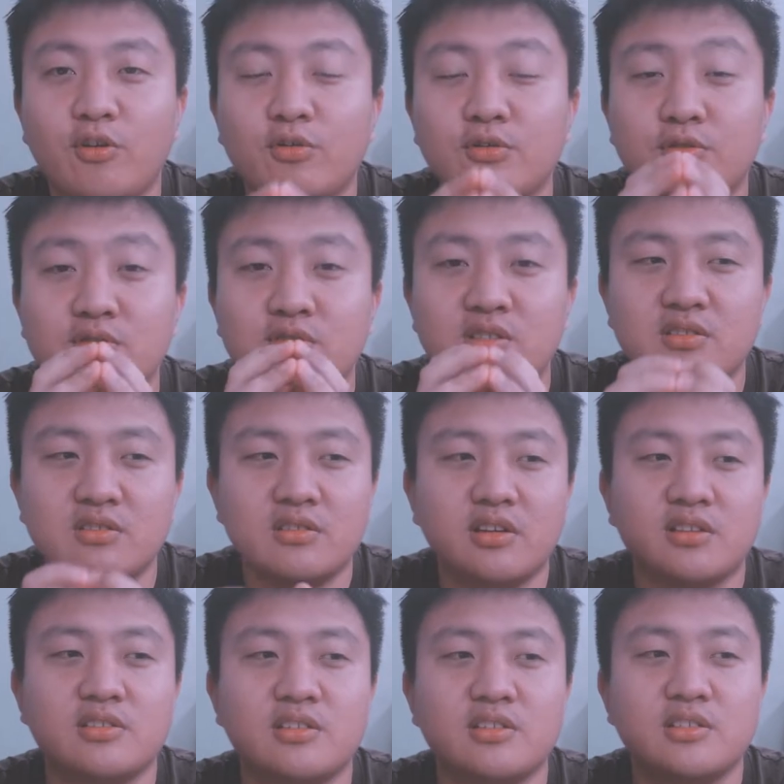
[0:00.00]
All those
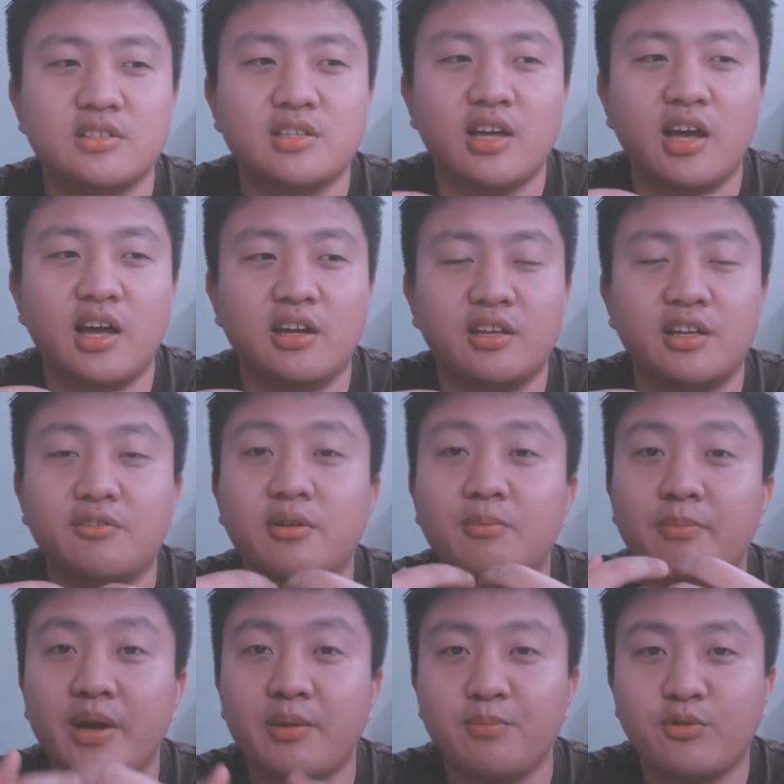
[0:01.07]
instructions are
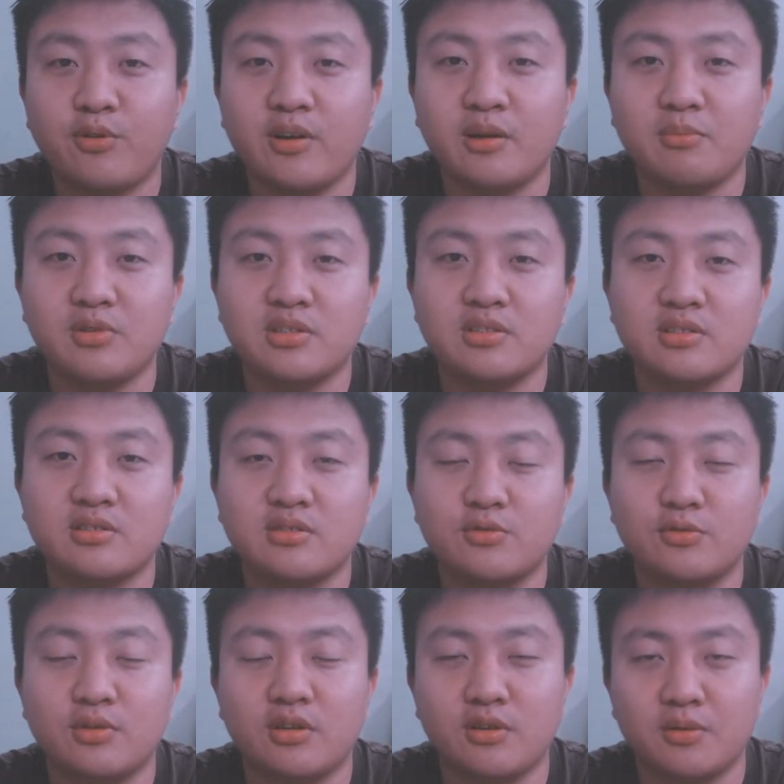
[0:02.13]
given by programmers
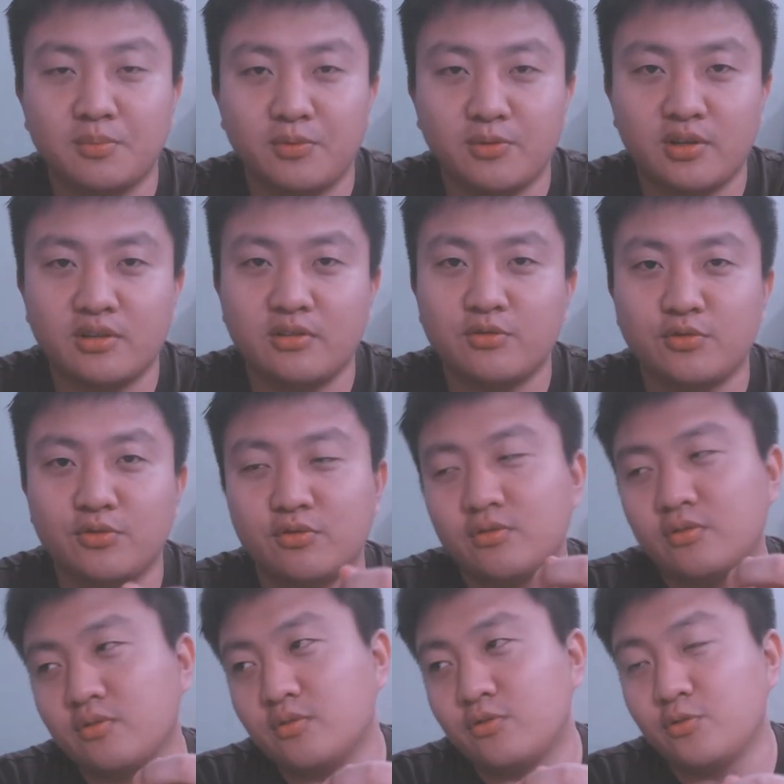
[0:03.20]
to the computer
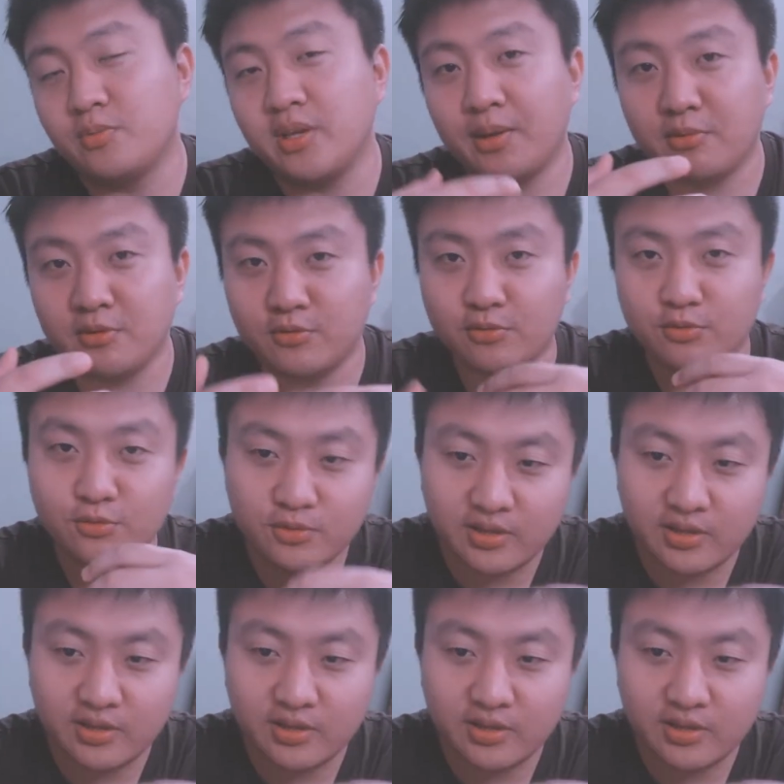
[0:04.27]
to be able to do